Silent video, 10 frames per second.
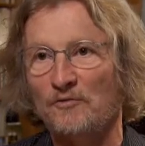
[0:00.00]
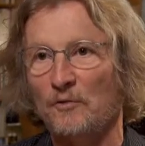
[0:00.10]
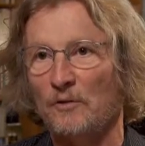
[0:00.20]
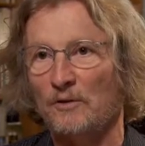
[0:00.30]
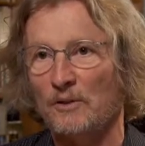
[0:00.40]

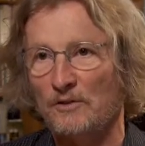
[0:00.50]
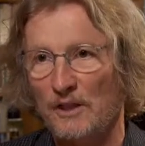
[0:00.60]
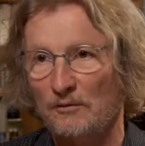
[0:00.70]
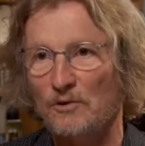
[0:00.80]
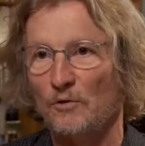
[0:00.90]
for
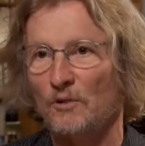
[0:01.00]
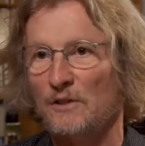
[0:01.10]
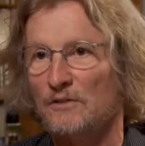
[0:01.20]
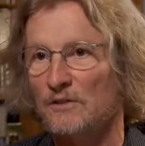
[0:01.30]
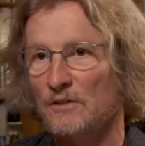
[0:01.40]
territory
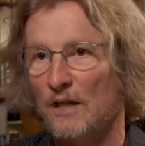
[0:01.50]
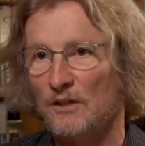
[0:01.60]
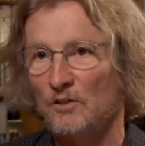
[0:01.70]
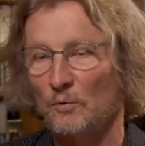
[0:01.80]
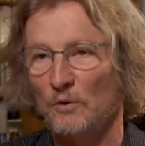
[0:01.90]
in
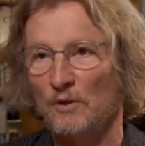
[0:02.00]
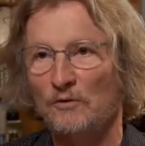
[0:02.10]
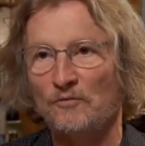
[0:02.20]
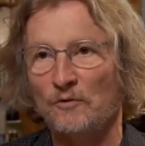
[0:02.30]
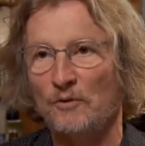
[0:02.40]
Saskatchewan,
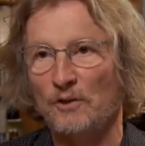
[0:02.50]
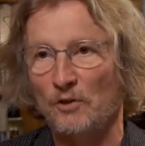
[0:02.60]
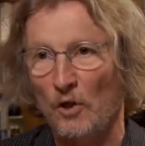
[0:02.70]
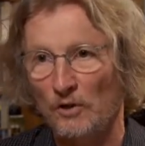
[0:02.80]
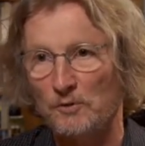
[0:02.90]
and for
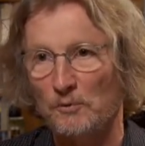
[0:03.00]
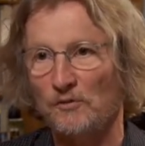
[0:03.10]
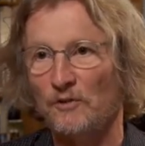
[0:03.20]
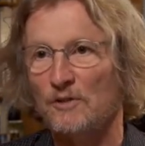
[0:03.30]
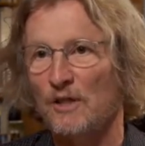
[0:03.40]
acknowledgement
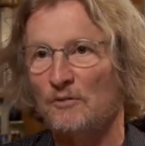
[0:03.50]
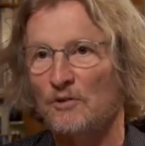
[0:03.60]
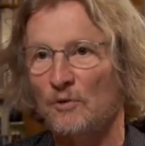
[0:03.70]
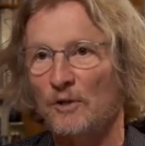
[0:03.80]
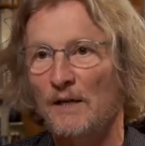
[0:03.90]
of their
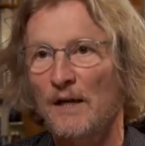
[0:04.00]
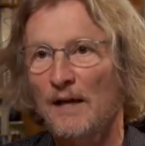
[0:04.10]
territory.